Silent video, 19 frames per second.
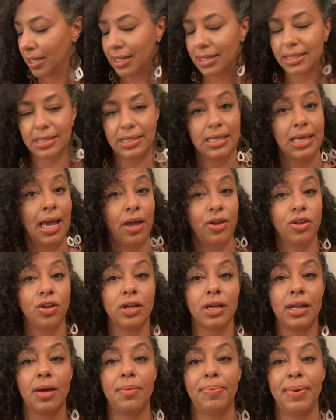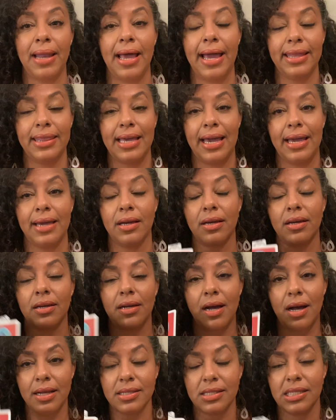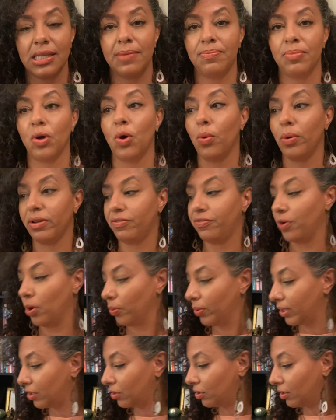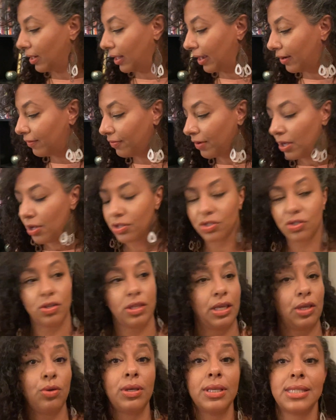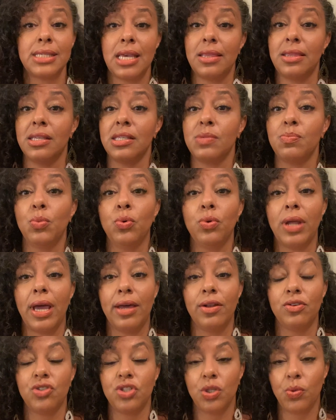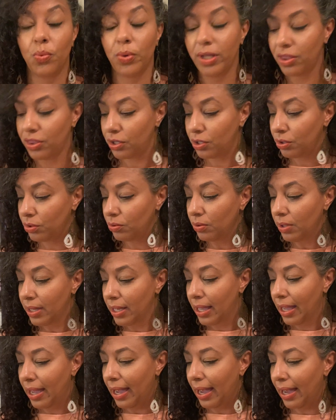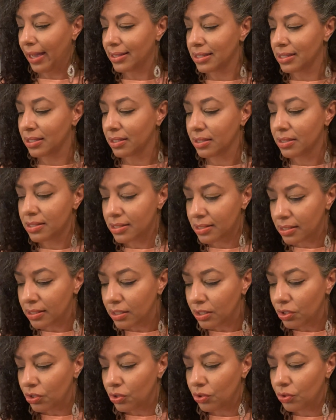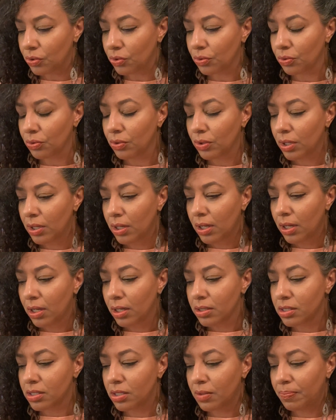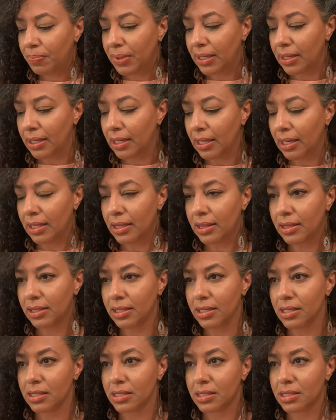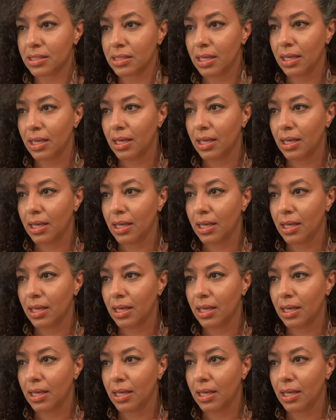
See how you're going to apply that concept going forward in your life so that you can take this moon energy with you and continue to be in this,